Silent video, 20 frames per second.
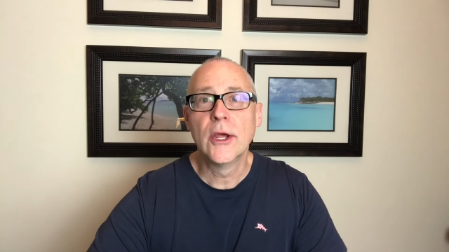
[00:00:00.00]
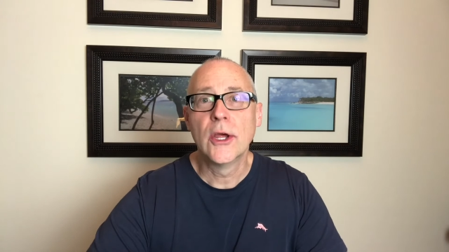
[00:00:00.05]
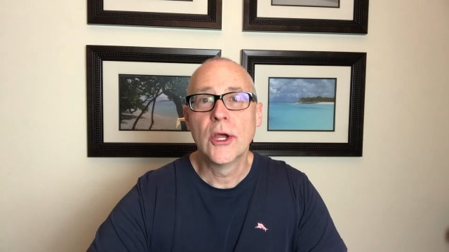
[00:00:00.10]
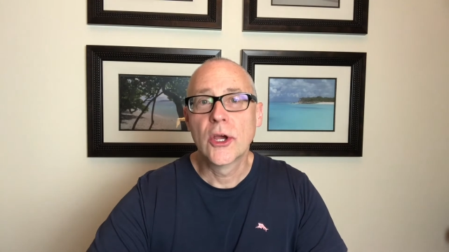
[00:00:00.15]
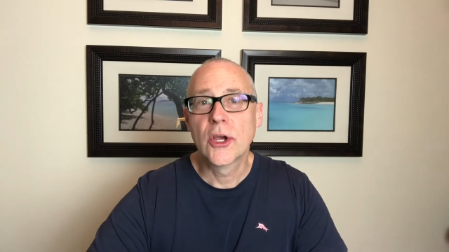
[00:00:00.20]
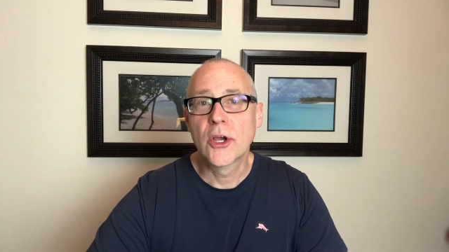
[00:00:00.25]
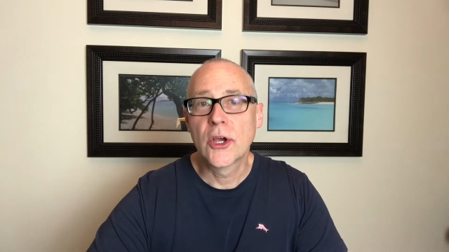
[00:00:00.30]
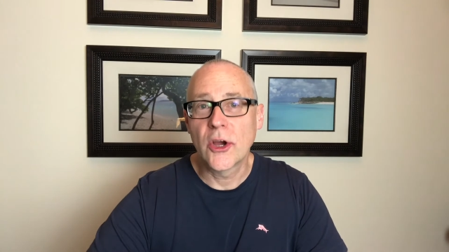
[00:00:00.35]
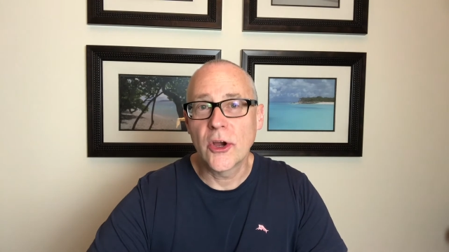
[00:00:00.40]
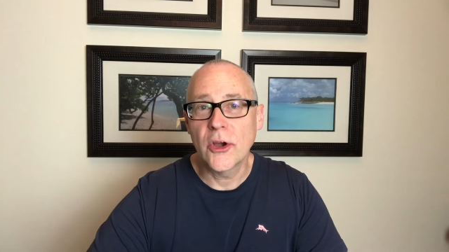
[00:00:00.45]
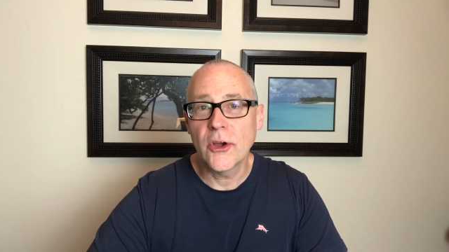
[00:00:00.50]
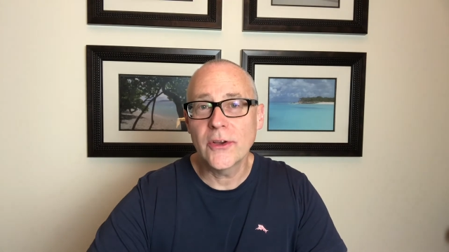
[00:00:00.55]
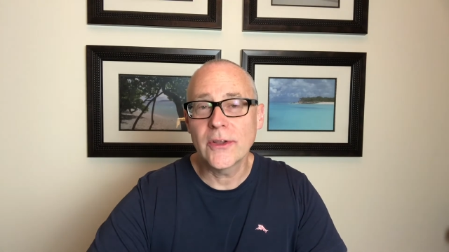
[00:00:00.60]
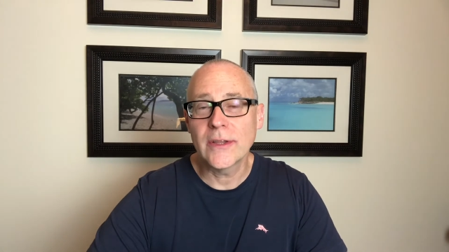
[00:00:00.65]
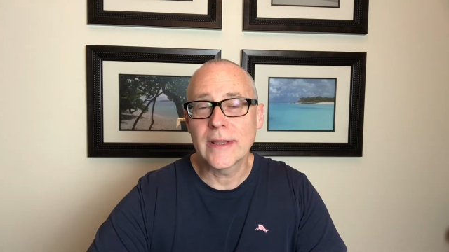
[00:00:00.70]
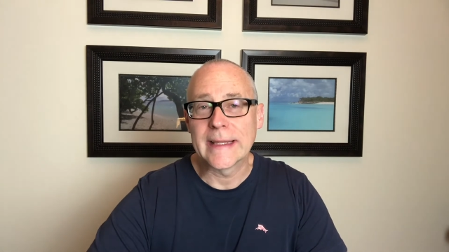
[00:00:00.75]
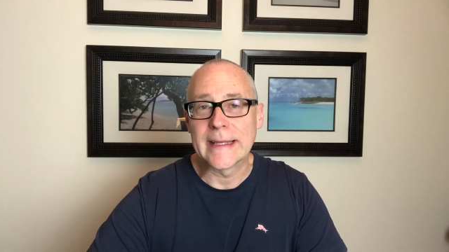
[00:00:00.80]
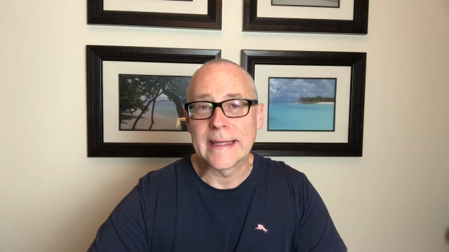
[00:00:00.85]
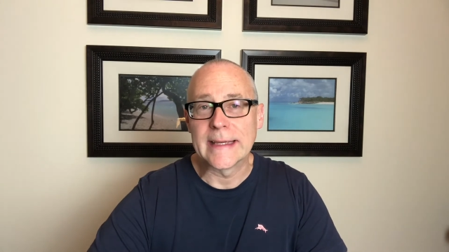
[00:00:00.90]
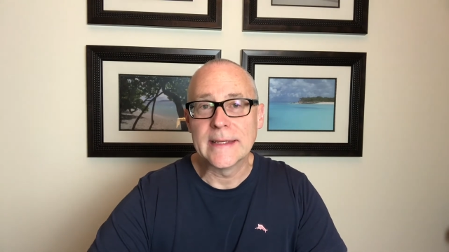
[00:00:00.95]

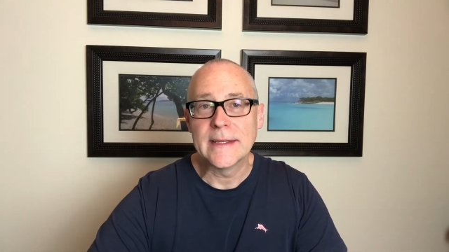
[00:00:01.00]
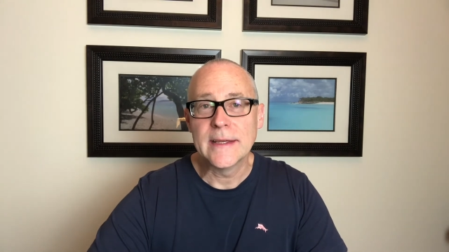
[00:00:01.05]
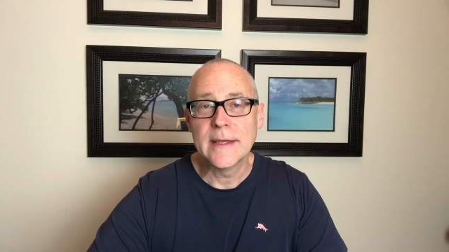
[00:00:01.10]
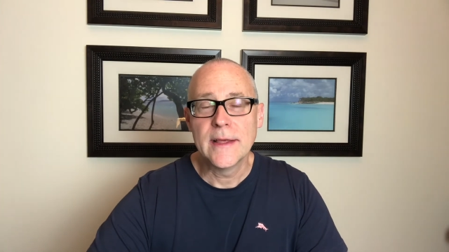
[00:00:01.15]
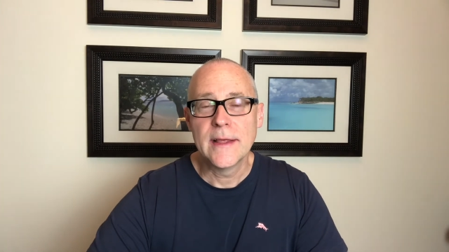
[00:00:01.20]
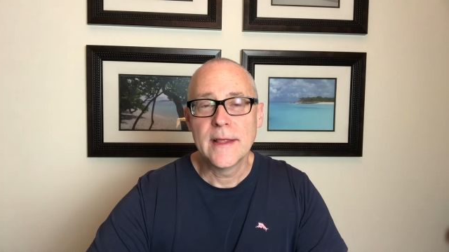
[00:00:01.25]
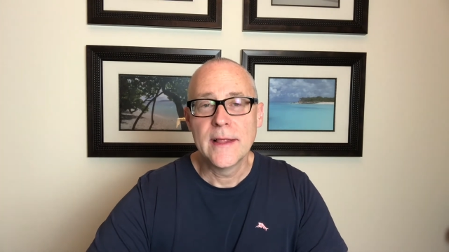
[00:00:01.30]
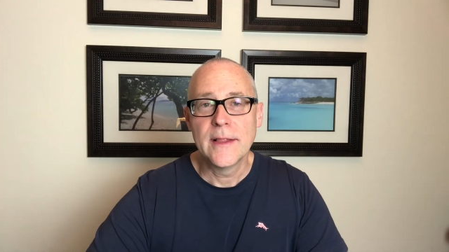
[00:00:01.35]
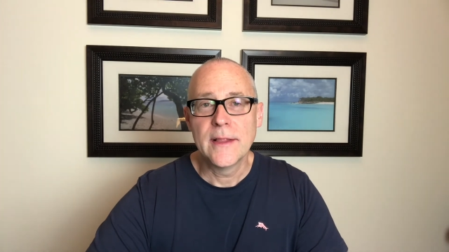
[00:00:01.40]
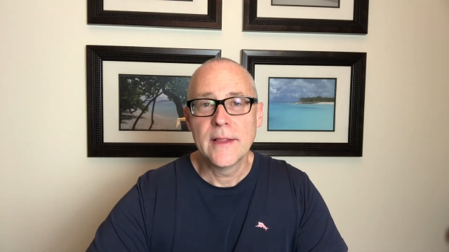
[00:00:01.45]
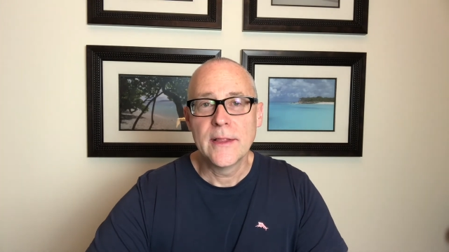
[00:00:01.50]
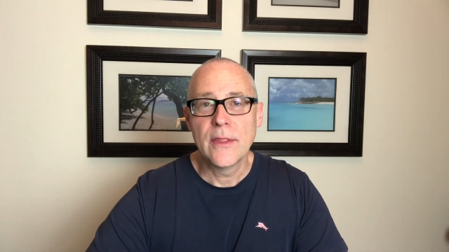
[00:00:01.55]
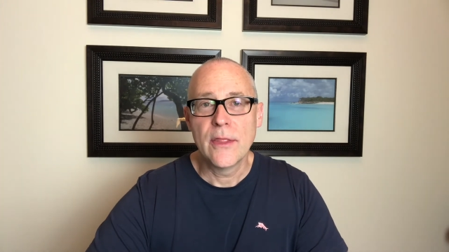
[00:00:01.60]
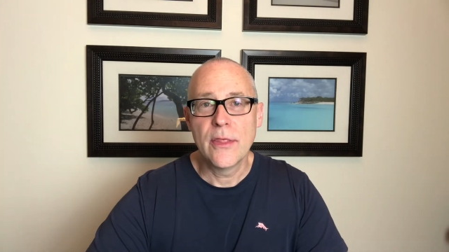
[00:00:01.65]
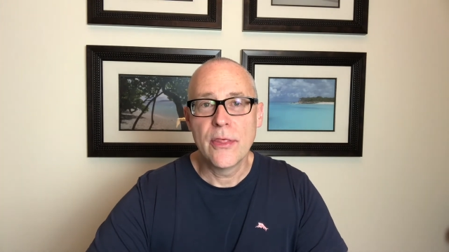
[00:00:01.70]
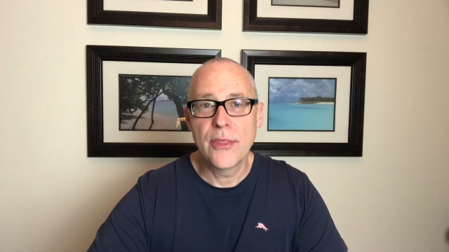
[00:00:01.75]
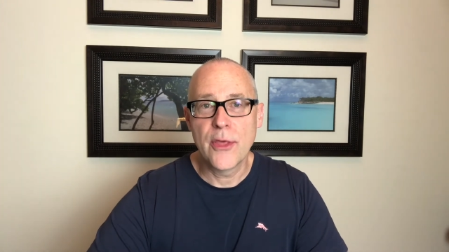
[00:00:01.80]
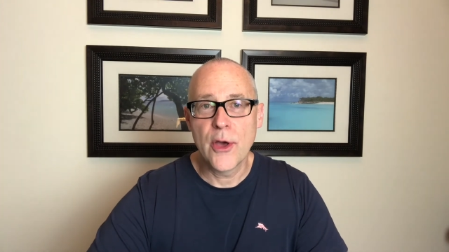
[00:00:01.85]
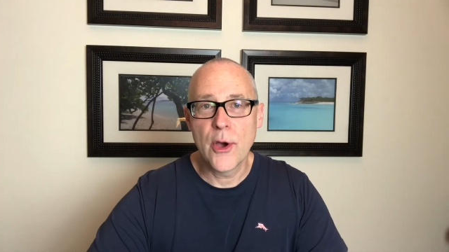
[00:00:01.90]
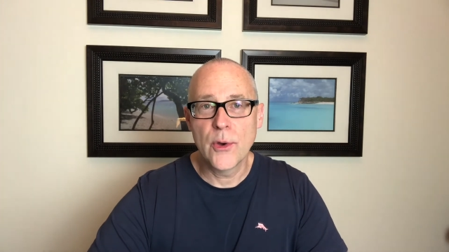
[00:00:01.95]
Currently,
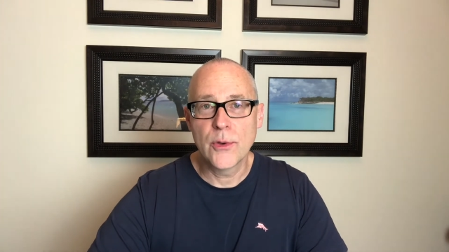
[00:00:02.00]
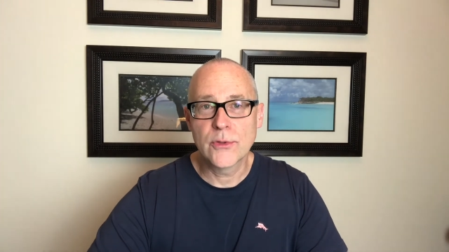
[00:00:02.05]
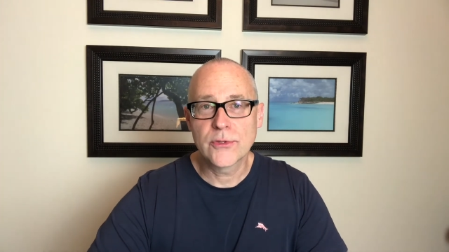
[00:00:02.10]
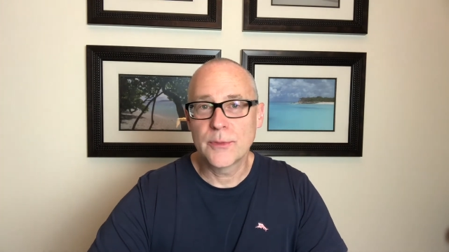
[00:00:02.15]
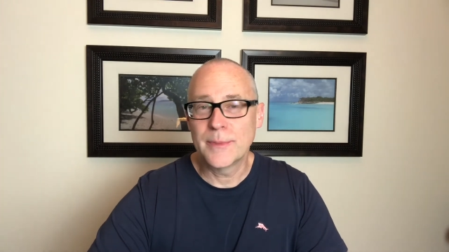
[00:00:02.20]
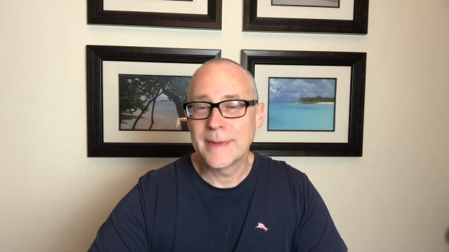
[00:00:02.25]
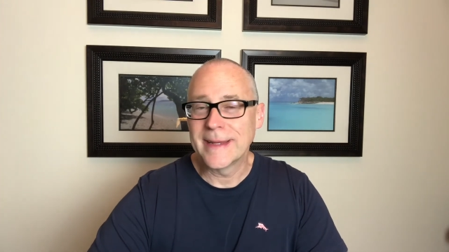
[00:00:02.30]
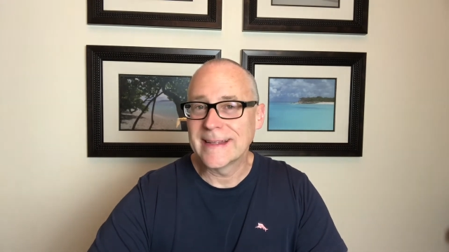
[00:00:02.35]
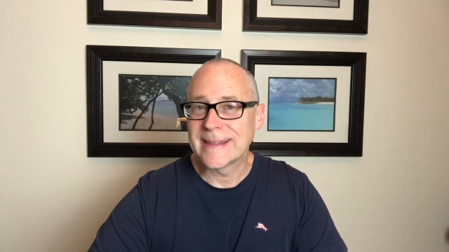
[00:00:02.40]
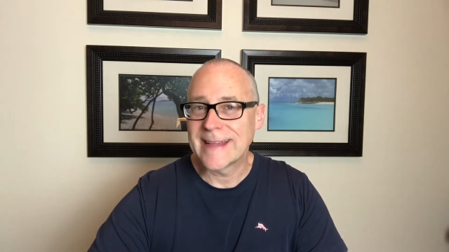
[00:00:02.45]
those are being